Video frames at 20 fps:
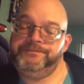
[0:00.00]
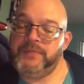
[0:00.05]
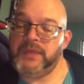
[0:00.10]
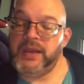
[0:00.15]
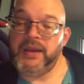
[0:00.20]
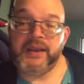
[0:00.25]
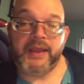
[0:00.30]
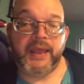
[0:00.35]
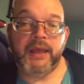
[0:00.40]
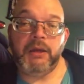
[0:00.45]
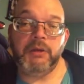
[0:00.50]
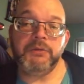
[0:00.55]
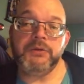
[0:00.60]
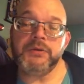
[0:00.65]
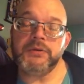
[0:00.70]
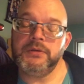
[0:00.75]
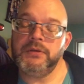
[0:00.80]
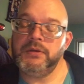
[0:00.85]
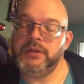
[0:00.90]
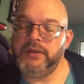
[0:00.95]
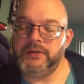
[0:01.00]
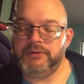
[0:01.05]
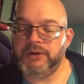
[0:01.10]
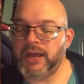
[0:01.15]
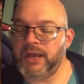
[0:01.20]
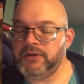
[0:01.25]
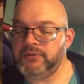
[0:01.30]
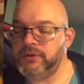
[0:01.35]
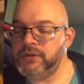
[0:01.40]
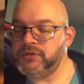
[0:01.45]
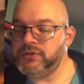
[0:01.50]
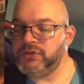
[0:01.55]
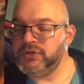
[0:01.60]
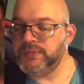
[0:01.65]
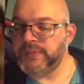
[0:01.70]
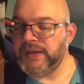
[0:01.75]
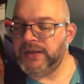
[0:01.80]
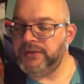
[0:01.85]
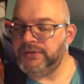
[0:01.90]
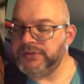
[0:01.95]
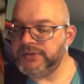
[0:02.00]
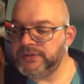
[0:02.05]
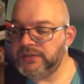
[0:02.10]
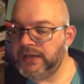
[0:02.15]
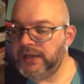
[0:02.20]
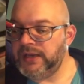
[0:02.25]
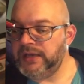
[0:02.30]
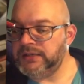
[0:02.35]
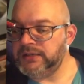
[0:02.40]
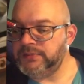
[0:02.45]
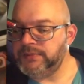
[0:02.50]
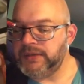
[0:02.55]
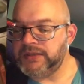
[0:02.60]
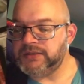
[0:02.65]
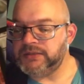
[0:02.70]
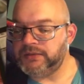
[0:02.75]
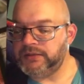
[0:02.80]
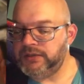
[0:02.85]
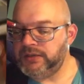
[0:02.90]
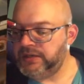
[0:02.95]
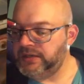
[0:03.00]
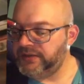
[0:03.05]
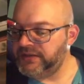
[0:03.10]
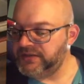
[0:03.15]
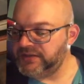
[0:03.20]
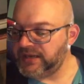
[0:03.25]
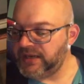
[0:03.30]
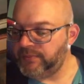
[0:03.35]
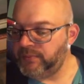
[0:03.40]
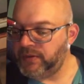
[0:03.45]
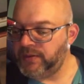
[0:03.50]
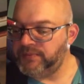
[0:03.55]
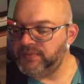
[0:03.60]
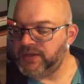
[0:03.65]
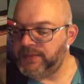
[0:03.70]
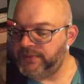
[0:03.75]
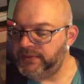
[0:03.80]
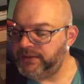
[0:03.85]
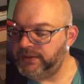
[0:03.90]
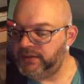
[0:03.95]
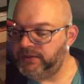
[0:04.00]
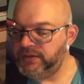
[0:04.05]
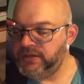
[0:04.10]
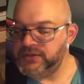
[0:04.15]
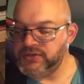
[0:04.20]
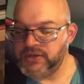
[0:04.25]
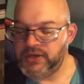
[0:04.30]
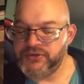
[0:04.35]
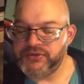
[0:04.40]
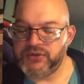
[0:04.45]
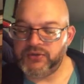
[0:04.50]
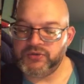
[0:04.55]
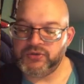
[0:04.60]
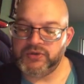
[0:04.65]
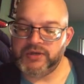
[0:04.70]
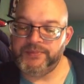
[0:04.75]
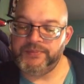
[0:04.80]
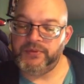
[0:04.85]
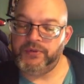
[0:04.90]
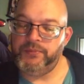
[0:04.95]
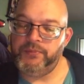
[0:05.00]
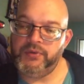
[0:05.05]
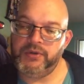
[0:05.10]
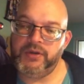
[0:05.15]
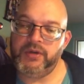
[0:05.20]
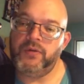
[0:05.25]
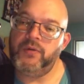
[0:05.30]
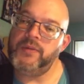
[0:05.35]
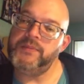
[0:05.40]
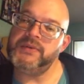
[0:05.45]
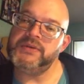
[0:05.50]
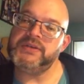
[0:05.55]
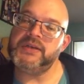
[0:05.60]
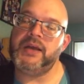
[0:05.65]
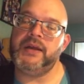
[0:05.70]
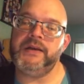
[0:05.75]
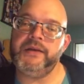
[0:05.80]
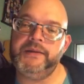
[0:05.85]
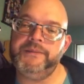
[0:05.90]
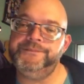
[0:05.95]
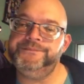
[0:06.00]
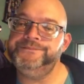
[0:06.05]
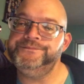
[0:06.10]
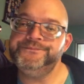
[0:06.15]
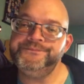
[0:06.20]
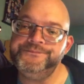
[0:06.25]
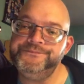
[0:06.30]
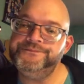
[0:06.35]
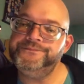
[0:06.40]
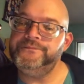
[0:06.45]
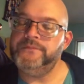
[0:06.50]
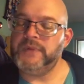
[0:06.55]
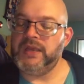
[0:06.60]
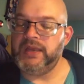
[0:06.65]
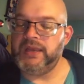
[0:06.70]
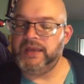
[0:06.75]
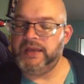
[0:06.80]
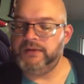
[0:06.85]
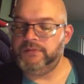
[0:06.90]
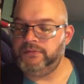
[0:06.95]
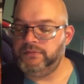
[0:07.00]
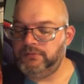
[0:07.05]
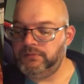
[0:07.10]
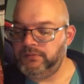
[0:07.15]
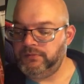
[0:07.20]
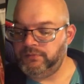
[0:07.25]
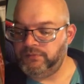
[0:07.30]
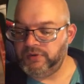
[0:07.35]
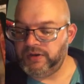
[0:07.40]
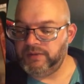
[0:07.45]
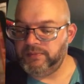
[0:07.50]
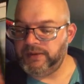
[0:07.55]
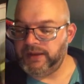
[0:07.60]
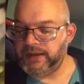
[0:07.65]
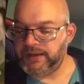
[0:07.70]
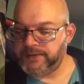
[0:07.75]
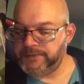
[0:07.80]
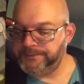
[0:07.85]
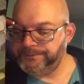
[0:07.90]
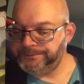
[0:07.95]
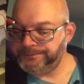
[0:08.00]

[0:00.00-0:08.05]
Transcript: They count. They're not creature spells, and basically you get this guy pumped up a little. He's also trample. Put equipment on him. Again, bring him back.